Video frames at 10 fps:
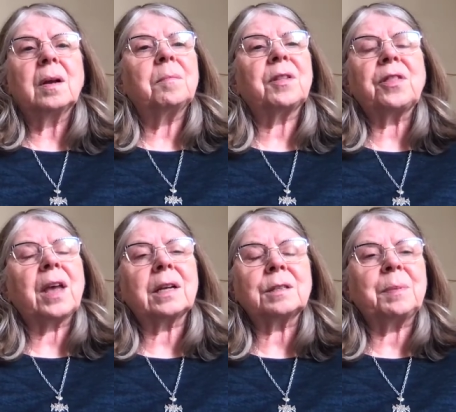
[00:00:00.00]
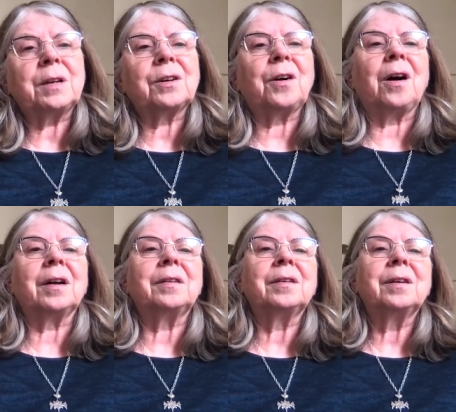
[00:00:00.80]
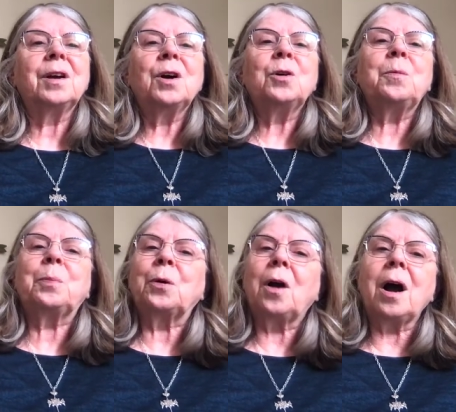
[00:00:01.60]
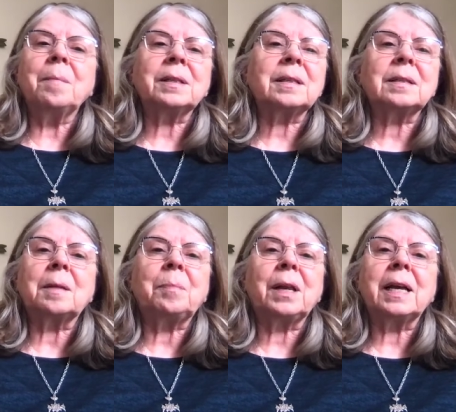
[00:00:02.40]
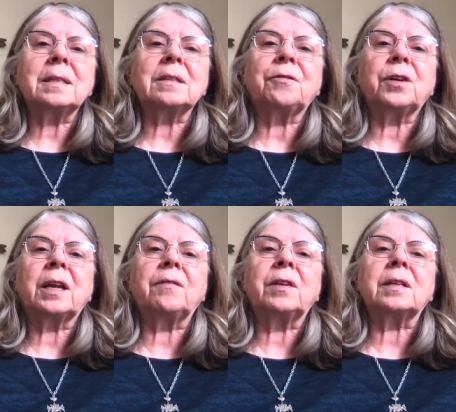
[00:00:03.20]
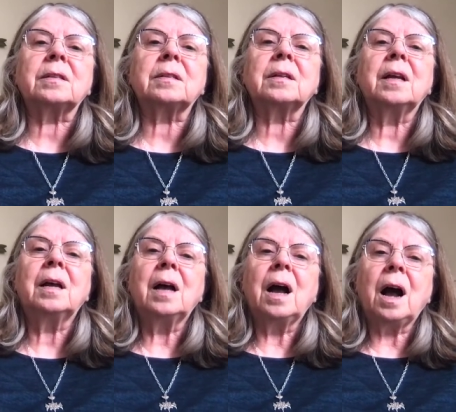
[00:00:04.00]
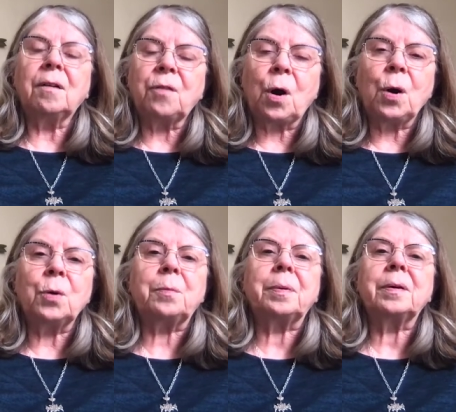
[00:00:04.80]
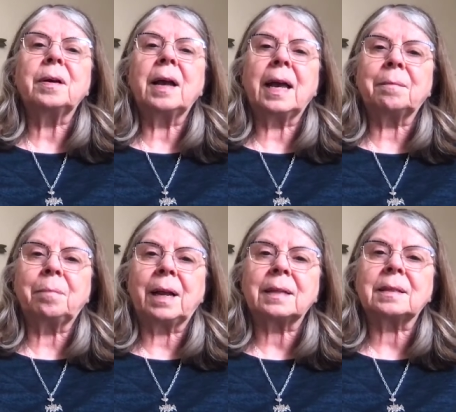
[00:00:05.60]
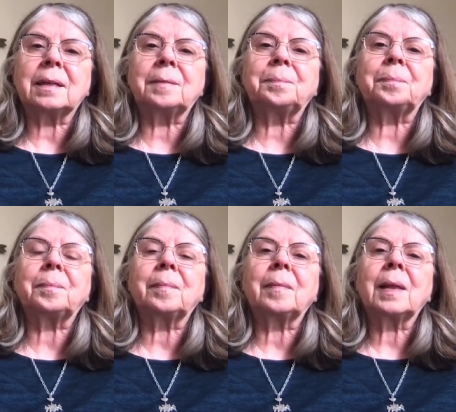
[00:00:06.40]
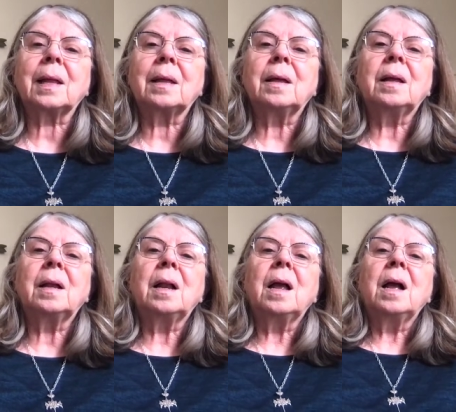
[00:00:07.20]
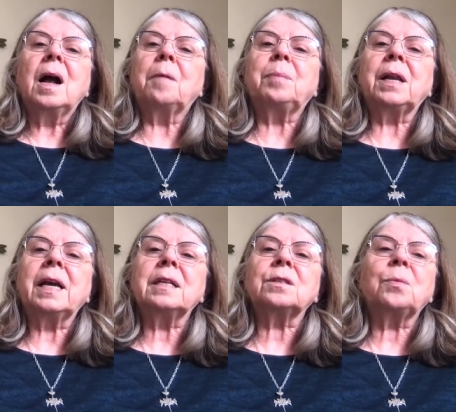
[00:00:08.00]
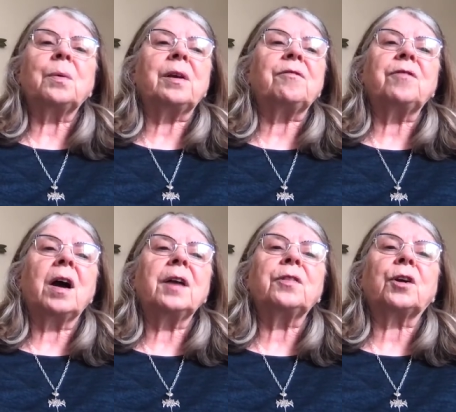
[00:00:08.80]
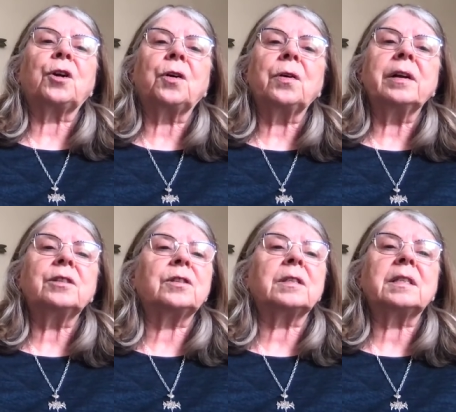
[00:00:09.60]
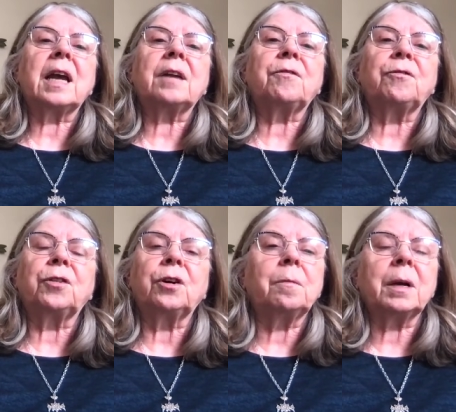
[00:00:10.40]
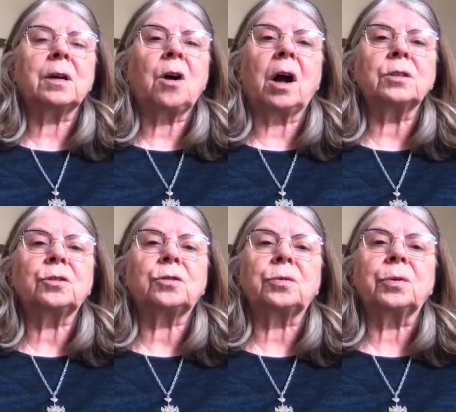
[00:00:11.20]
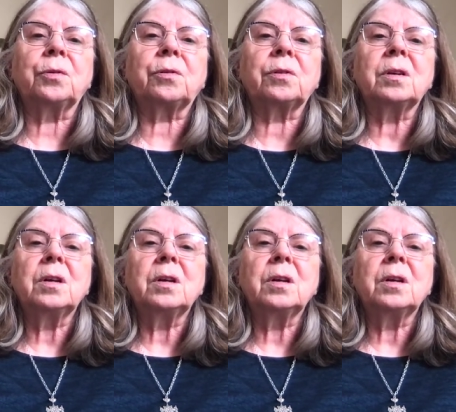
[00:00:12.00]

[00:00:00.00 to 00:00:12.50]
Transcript: But thanks be to God, who promises a place of forgiveness, of hope and blessing. A place where we find the courage to stand firm in God's truth,